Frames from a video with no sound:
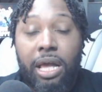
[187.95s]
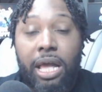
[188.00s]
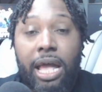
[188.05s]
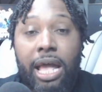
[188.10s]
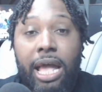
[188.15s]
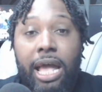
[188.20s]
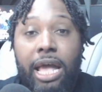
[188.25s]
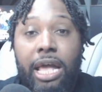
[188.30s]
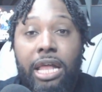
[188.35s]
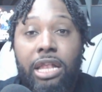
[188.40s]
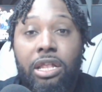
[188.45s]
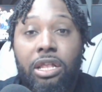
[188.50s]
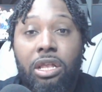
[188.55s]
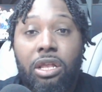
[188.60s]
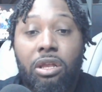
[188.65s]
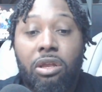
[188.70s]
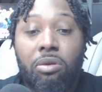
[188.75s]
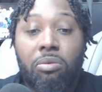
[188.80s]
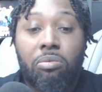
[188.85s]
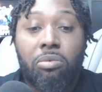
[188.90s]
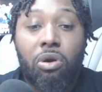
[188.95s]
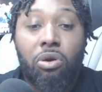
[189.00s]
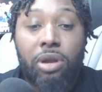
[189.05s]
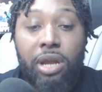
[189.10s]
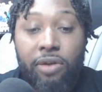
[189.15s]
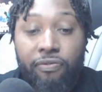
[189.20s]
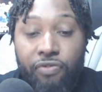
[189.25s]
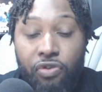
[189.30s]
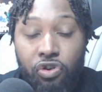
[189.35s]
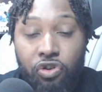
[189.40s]
and on
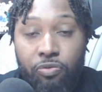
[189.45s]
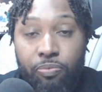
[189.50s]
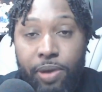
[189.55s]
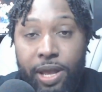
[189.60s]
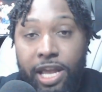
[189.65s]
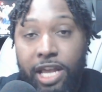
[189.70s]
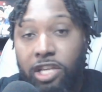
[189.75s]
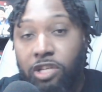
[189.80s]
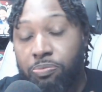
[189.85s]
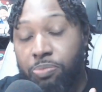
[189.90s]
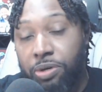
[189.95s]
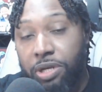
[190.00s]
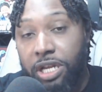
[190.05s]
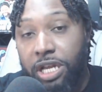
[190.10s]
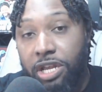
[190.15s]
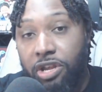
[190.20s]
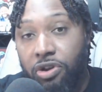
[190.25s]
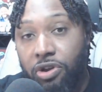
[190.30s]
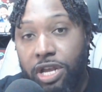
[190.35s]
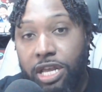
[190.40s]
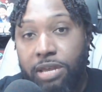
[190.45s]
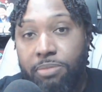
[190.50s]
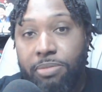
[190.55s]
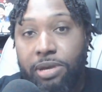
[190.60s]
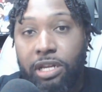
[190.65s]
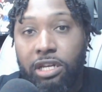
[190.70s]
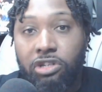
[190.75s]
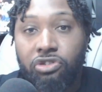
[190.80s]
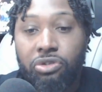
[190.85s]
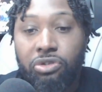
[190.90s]
that first page, put in your
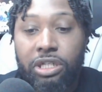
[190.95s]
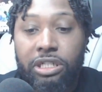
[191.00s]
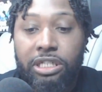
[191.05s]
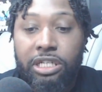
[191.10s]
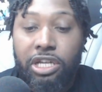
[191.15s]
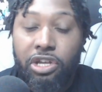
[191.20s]
email address,